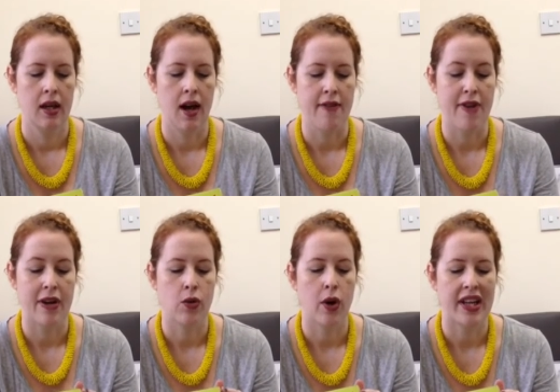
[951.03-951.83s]
I
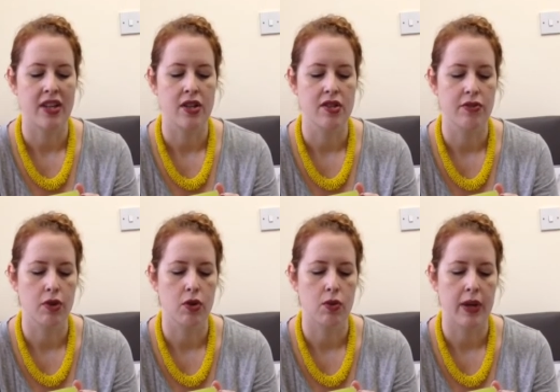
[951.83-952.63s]
found quite
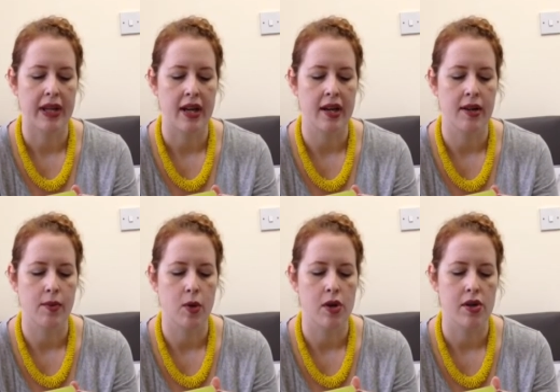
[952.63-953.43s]
useful when I
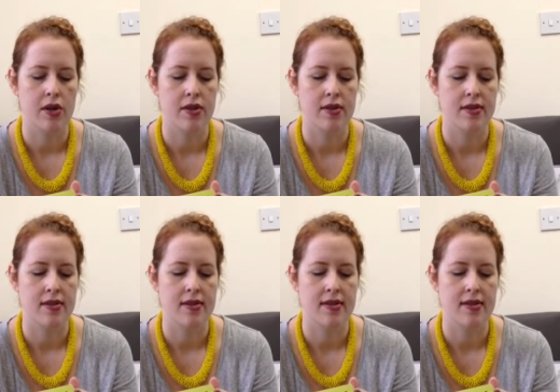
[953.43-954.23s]

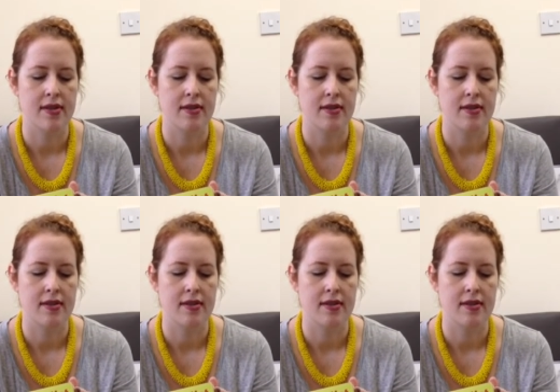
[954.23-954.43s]
was